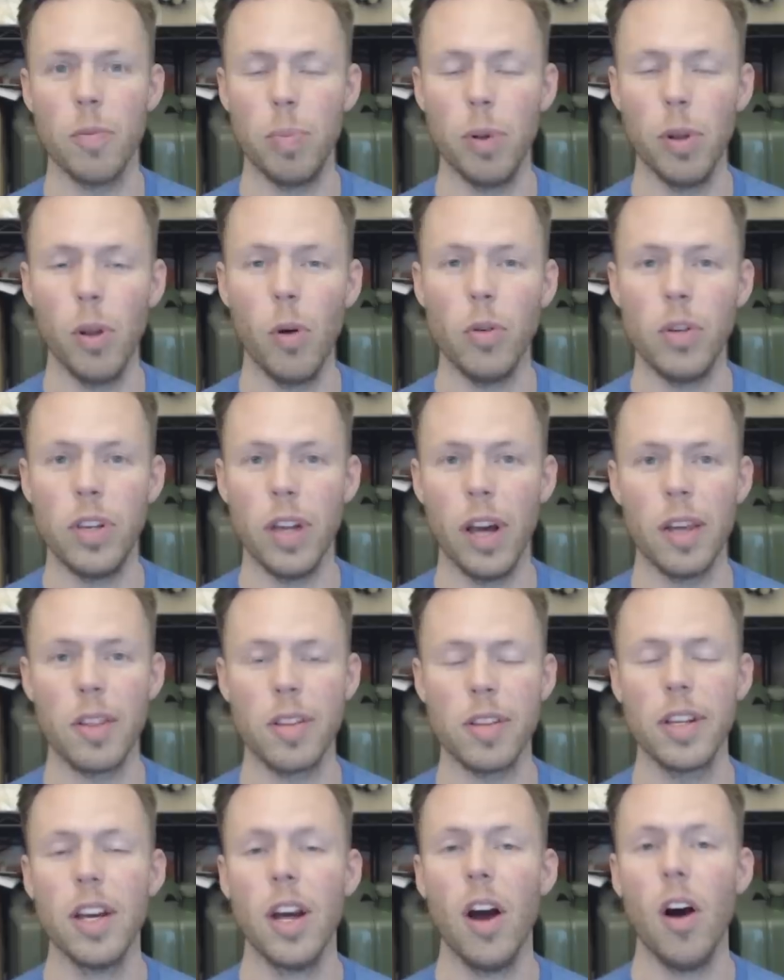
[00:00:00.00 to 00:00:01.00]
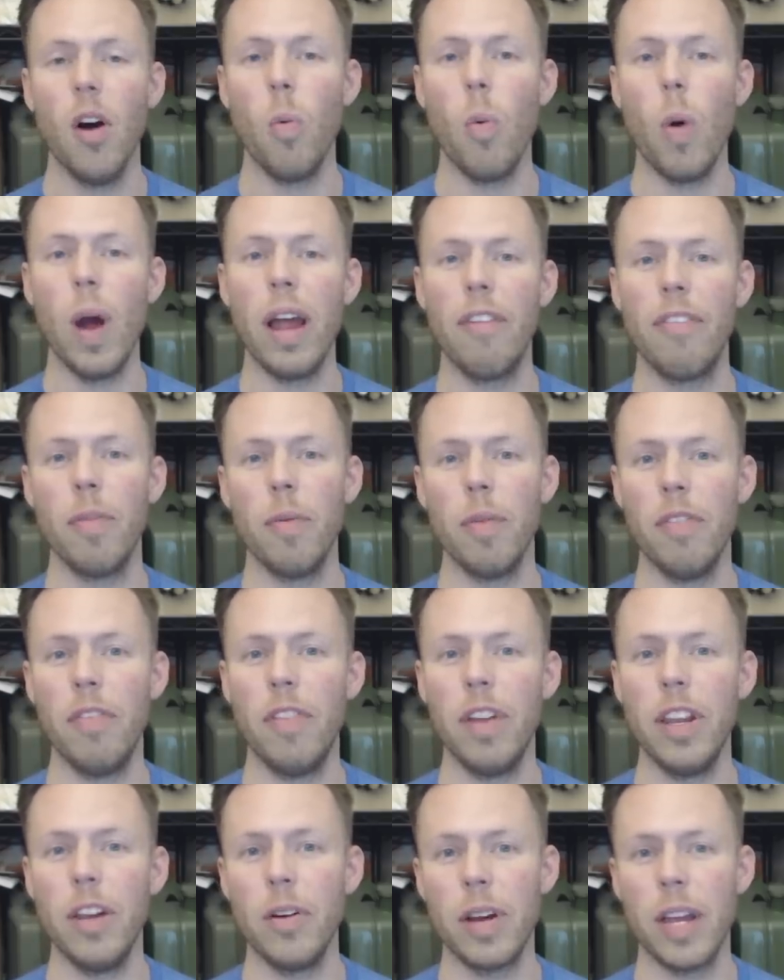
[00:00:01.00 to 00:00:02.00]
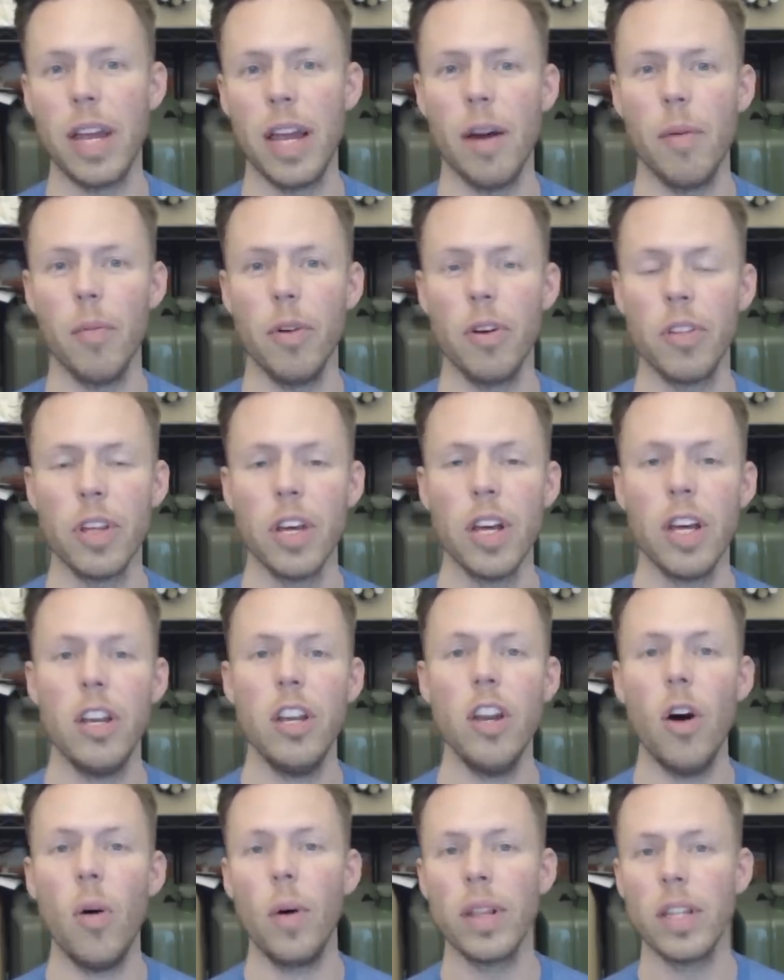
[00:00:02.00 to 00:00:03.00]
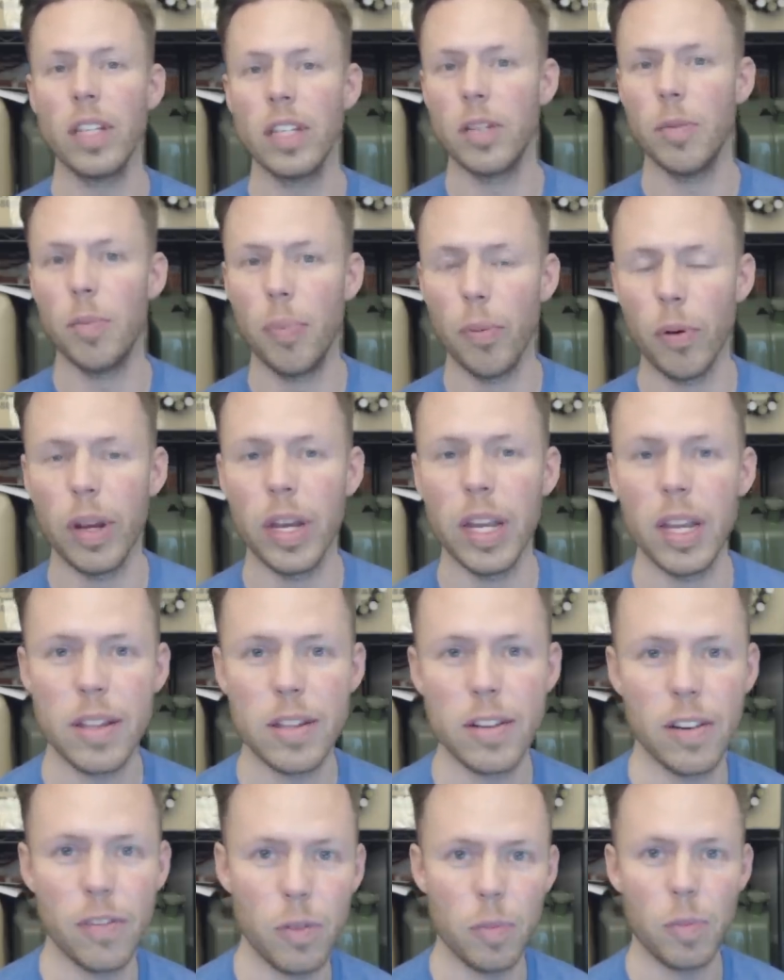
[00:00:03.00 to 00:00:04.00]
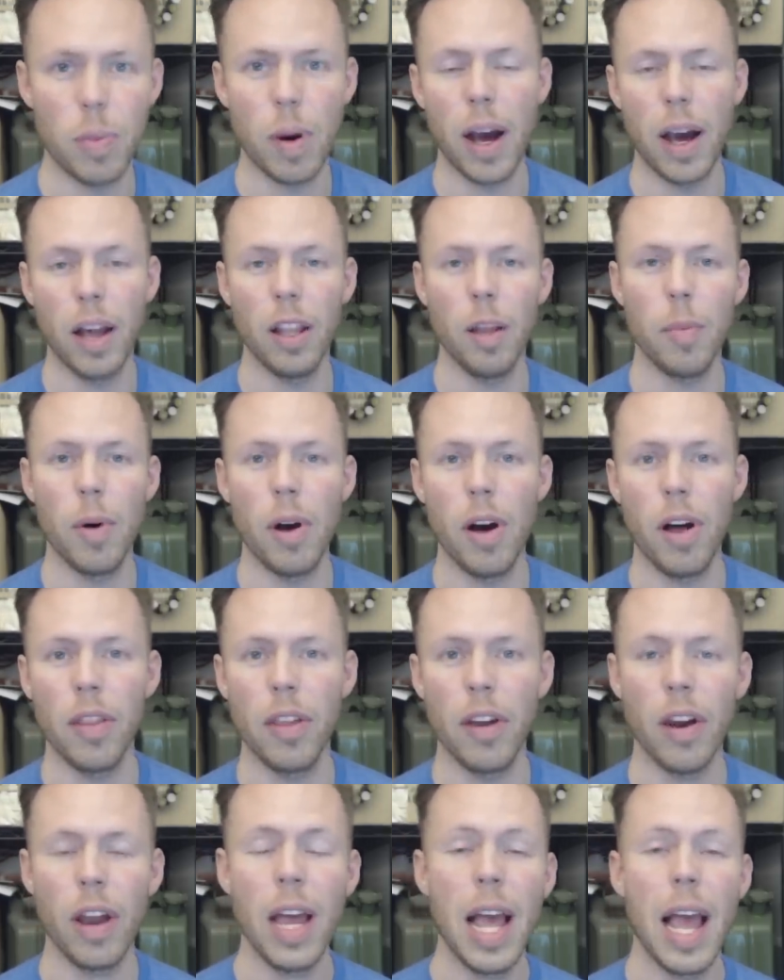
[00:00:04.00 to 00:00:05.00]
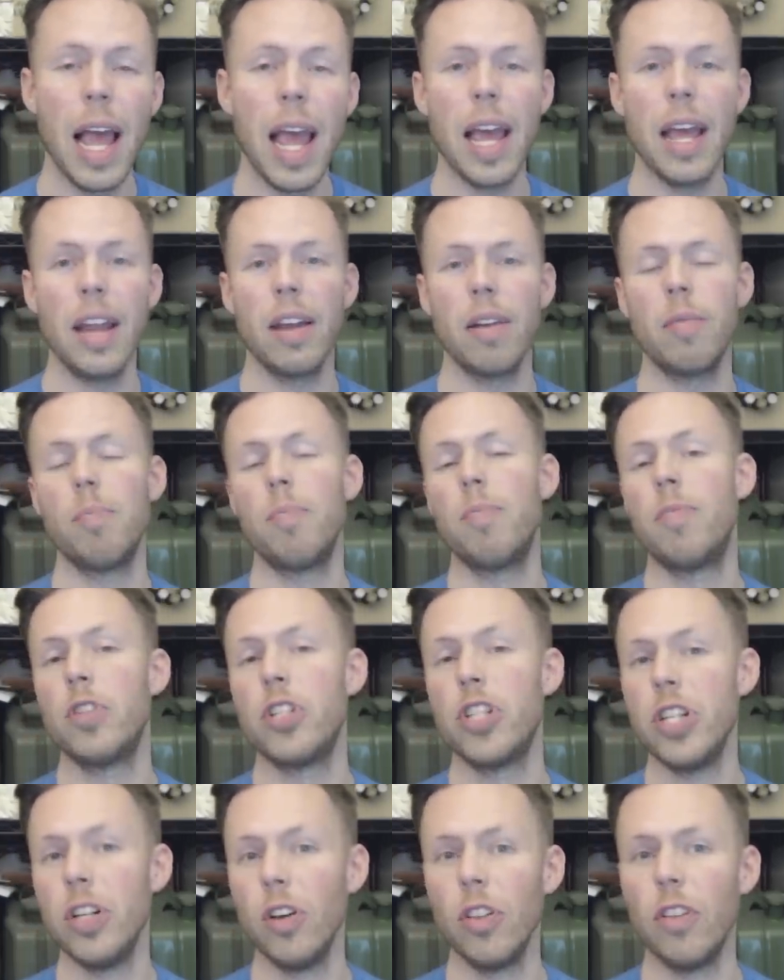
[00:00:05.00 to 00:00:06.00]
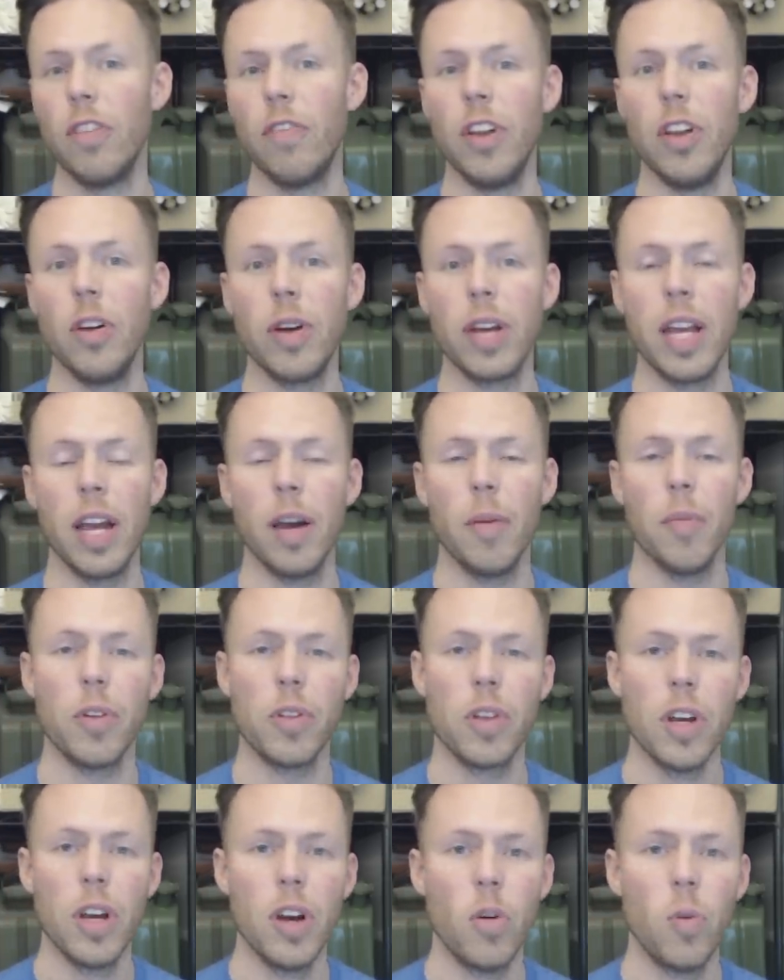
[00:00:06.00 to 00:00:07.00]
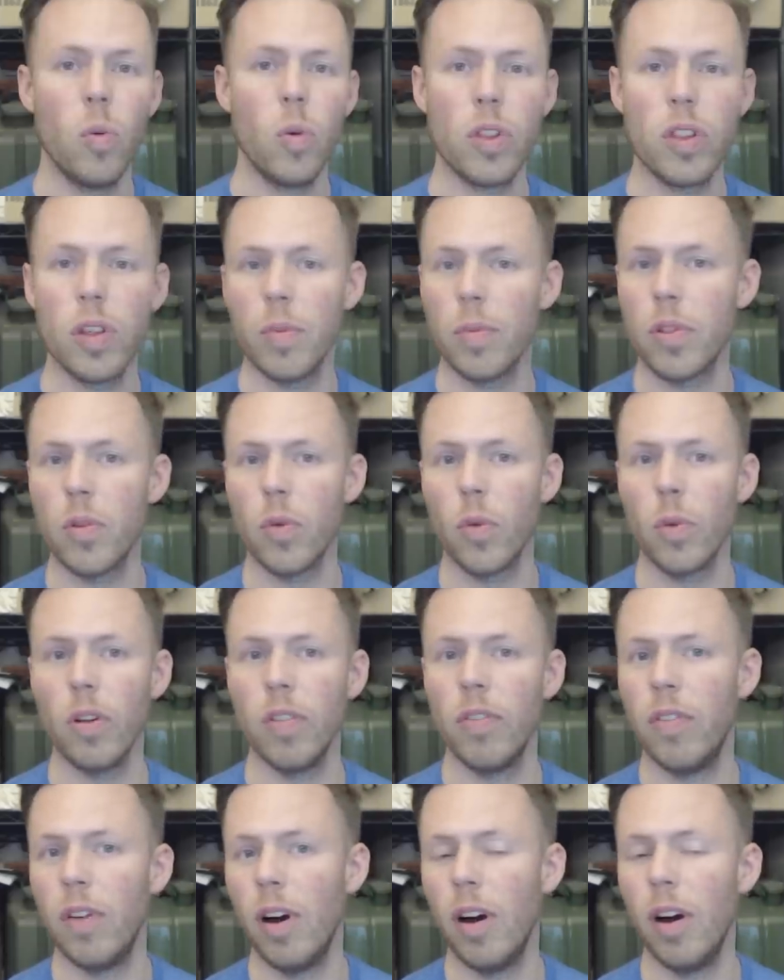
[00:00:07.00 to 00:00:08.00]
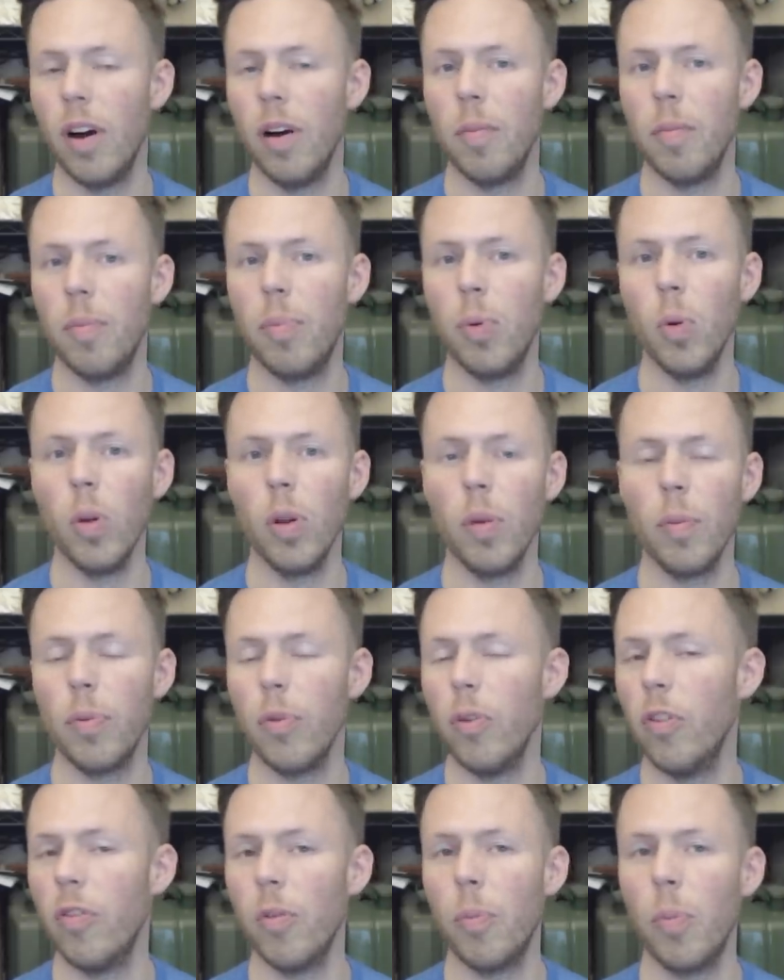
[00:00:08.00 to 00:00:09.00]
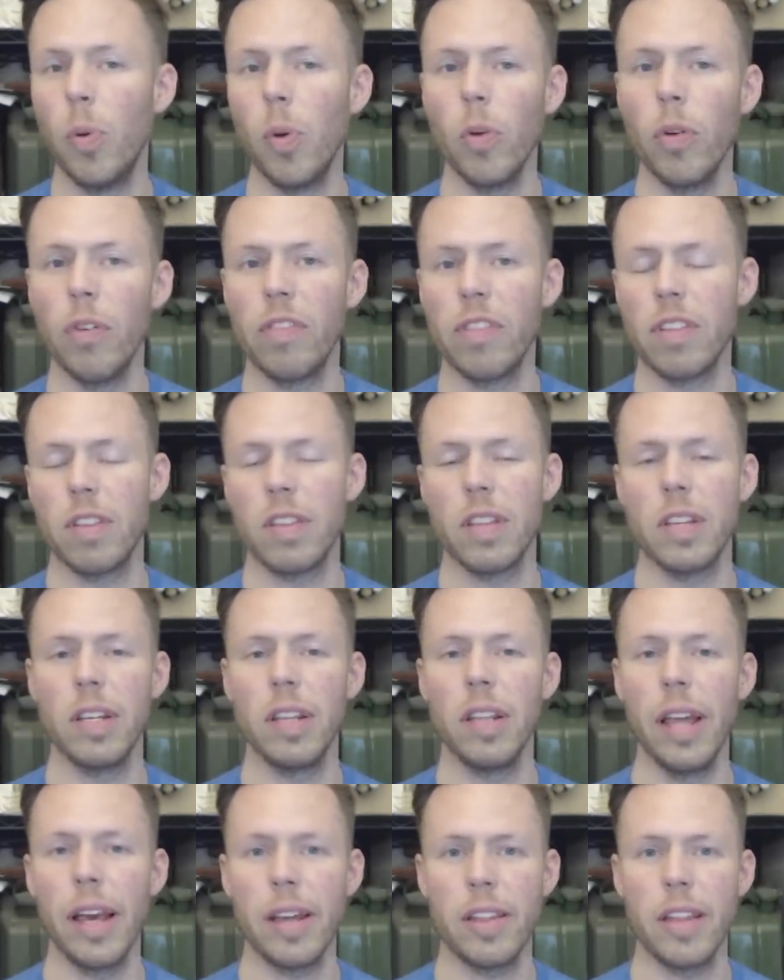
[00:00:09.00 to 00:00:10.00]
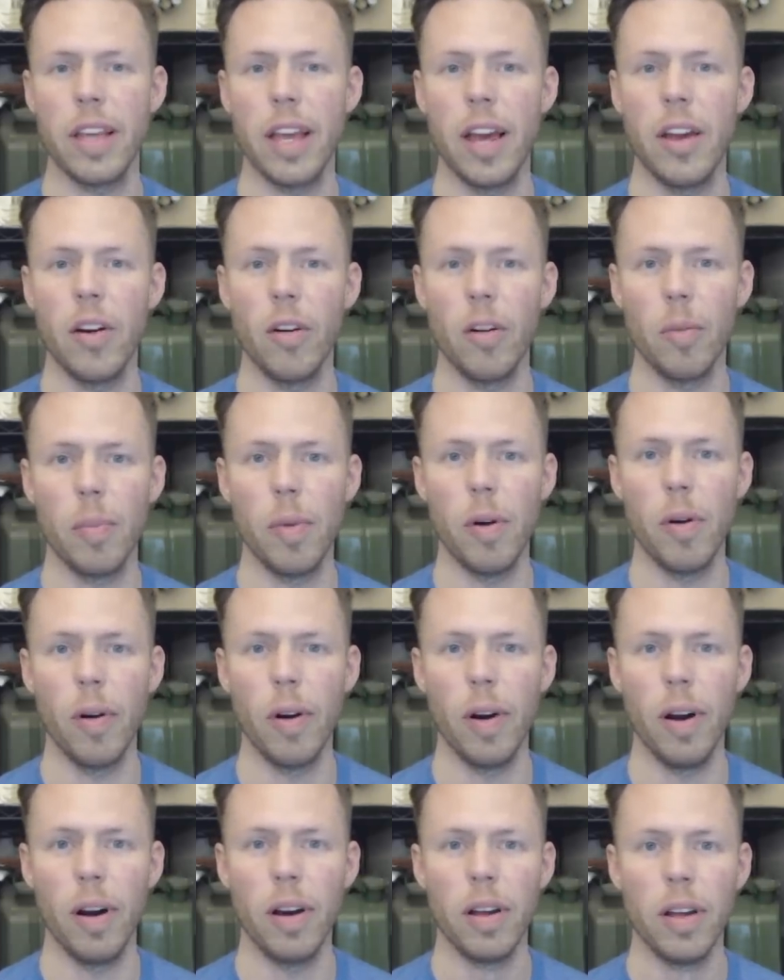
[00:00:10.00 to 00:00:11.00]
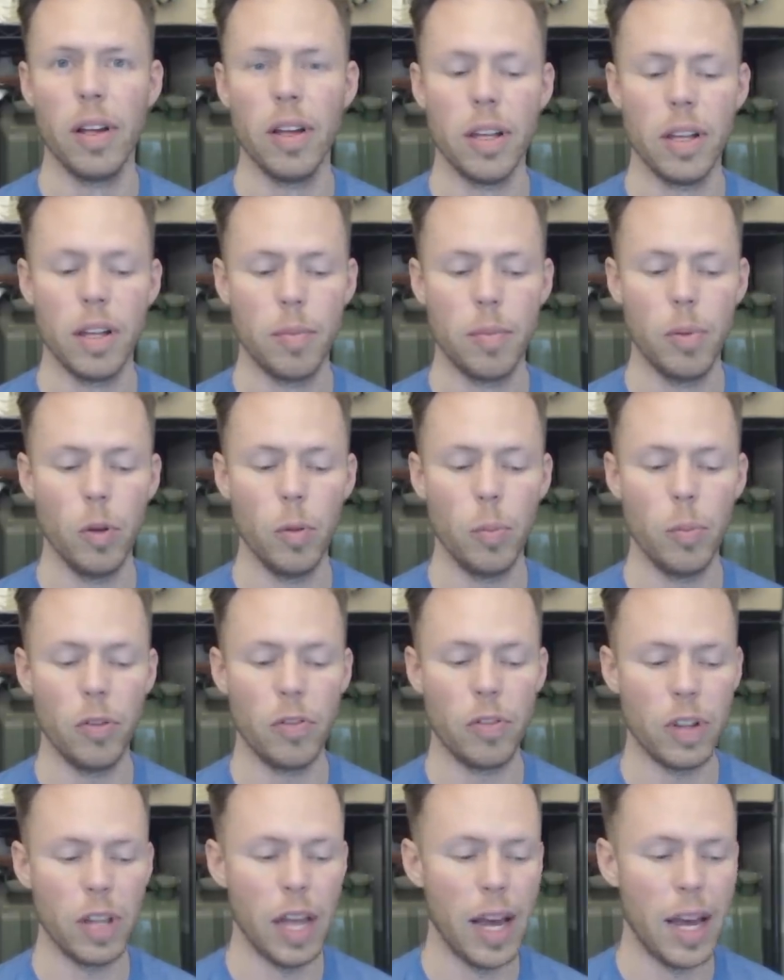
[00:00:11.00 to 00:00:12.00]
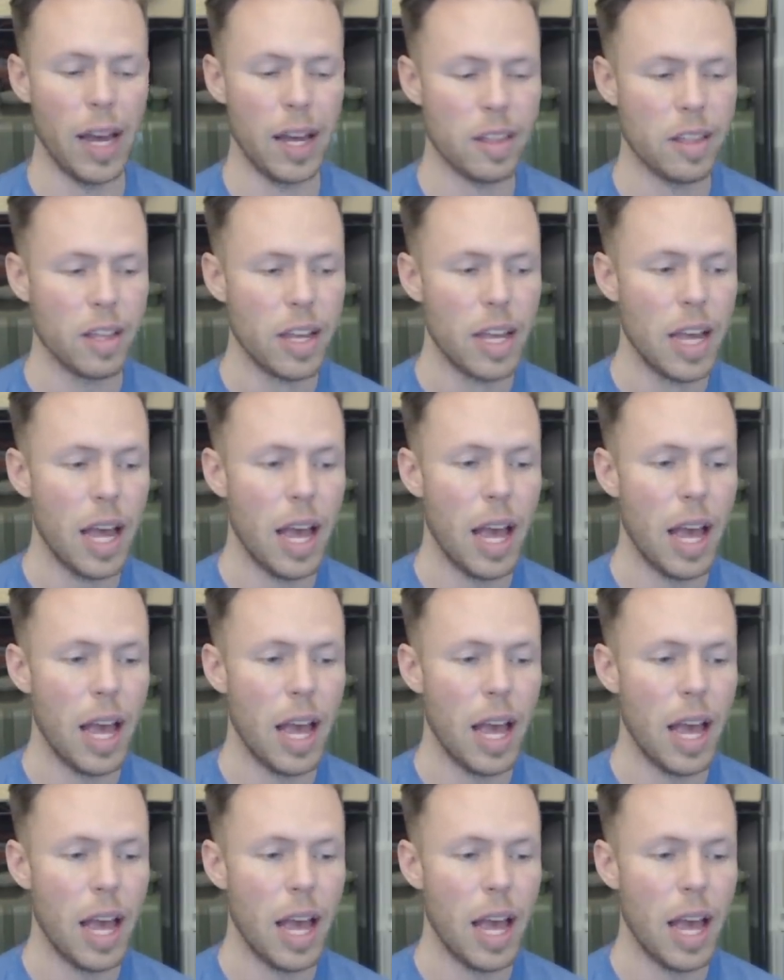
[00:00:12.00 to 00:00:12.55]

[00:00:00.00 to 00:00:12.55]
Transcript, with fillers: to blow dust away from the video cameras, knowing the debris and stuff would pile up on there, and shield the video cameras with some sort of uh, bulletproof or bullet-resistant Lexan or, or uh, bulletproof glass.